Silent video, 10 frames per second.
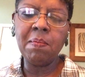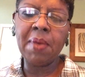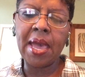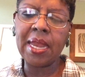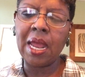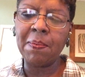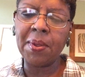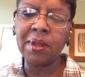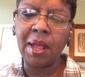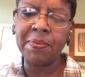
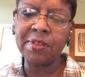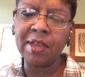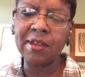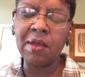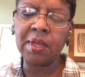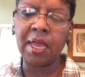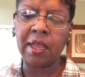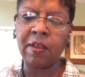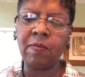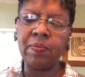pineapple upside down
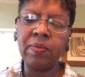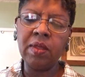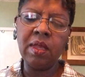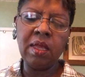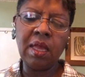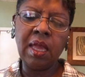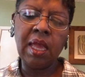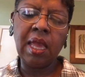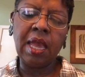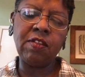cake.
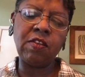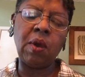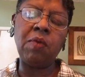And so I